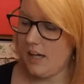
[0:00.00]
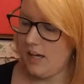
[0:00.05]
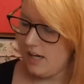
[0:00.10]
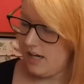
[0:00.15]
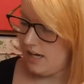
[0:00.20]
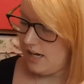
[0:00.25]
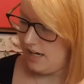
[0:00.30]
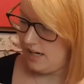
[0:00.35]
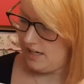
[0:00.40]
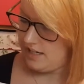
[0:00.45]

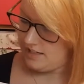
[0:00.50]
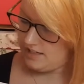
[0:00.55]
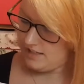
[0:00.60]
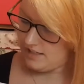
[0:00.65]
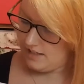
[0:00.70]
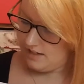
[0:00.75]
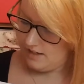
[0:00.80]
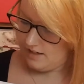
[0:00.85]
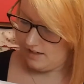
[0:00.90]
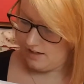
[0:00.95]
it is
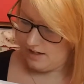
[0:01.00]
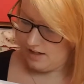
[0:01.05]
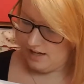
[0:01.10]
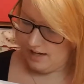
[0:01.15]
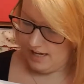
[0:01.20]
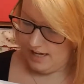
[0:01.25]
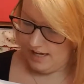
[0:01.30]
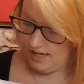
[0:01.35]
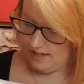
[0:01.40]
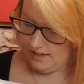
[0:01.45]

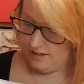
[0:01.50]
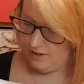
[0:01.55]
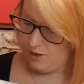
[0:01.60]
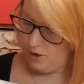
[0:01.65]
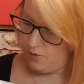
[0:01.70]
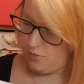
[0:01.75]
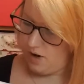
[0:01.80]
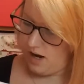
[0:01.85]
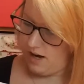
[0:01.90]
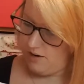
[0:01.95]

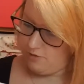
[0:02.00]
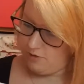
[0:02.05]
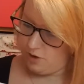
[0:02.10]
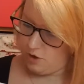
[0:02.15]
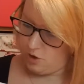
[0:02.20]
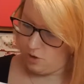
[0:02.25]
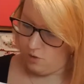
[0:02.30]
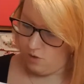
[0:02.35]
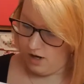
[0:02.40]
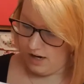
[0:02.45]
Helena
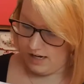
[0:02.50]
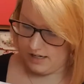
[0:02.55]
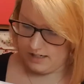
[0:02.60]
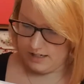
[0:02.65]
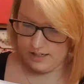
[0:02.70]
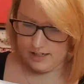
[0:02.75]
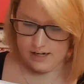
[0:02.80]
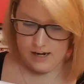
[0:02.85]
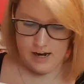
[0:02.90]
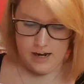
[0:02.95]
Ravenclaw,
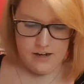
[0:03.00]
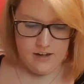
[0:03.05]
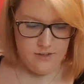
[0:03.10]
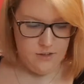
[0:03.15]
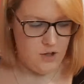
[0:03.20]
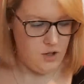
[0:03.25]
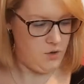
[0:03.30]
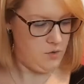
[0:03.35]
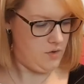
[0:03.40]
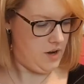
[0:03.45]
aka
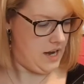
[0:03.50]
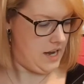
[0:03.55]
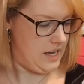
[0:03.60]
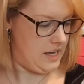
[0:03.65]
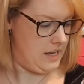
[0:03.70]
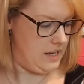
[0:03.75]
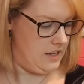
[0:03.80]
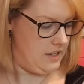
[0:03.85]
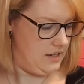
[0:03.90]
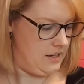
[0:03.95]
the Grey